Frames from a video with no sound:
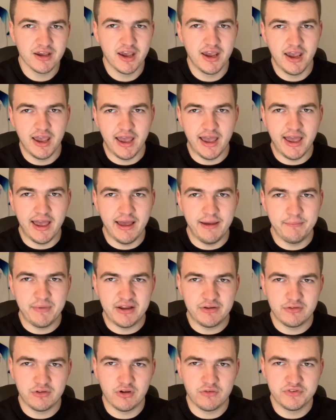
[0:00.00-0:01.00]

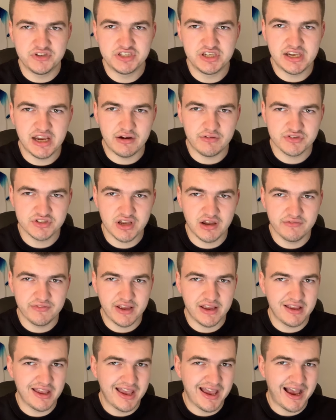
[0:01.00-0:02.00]
And obviously Gareth
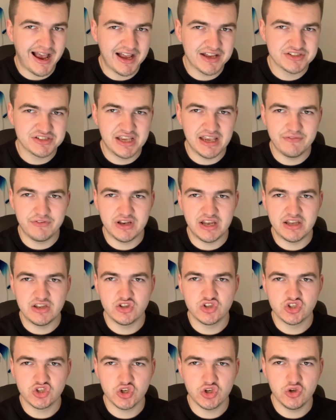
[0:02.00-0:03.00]
Southgate has given in
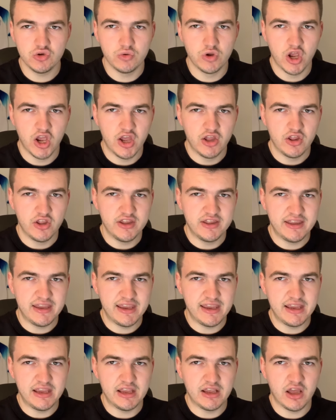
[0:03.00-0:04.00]
to
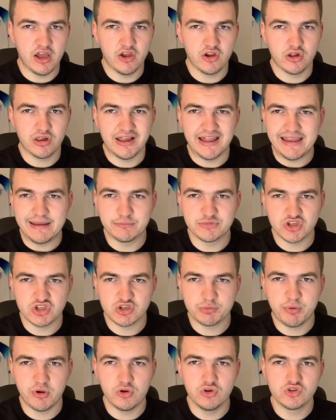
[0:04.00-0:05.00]
the claims, I
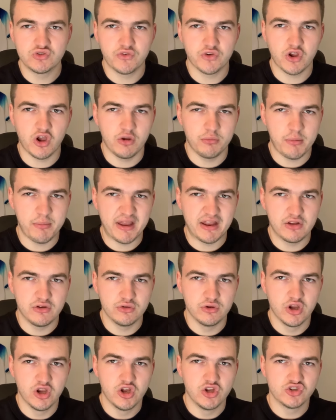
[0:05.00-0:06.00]
suppose, for Kobbie Mainoo
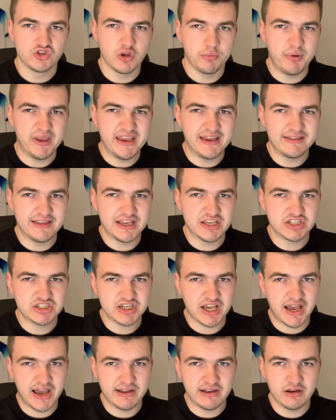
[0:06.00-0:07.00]
to be in this
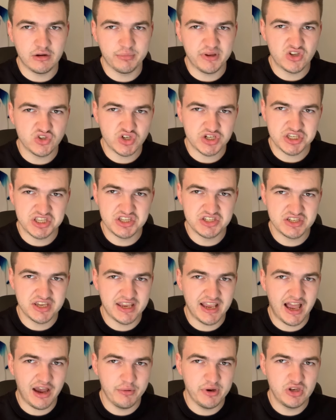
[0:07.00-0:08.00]
side. And it'll be interesting to see
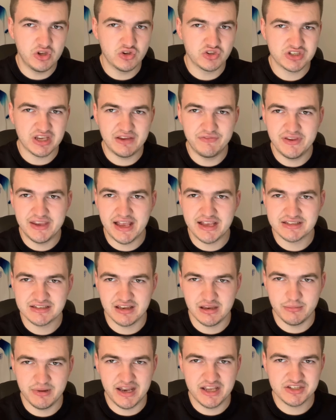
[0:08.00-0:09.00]
how he does, if he gets
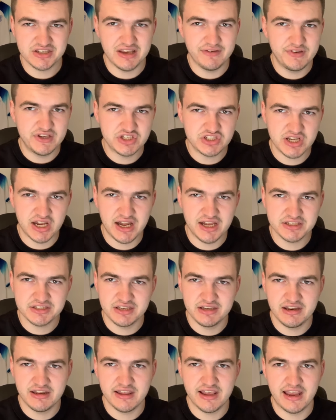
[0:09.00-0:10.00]
any minutes, if he starts
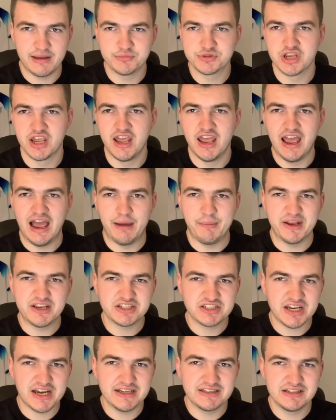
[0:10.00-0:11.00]
any of the games. I'm
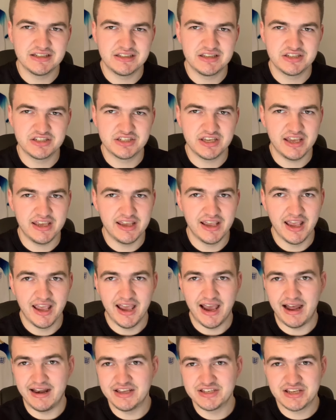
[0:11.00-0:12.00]
excited to see.
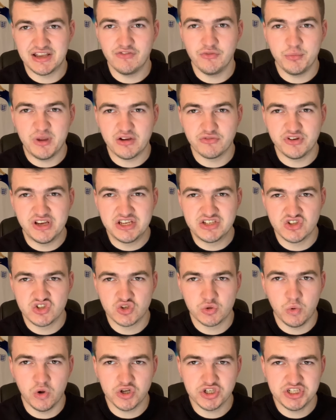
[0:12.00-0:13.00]
And it's given me a reason
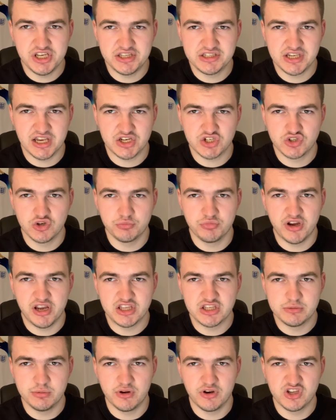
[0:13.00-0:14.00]
to watch the international break,
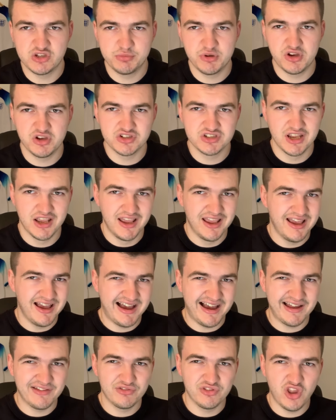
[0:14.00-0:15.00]
to be honest, because I
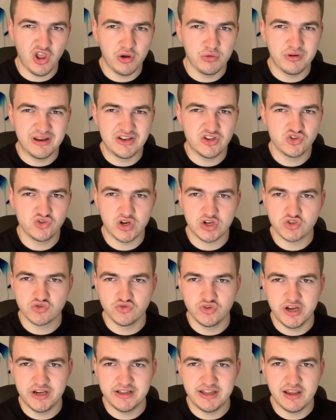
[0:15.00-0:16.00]
had no interest
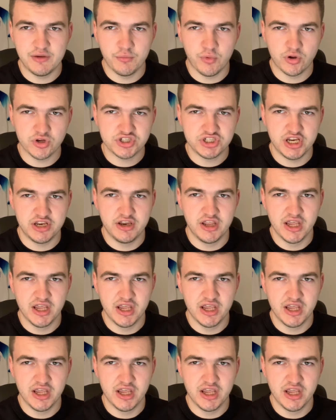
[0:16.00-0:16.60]
really in watching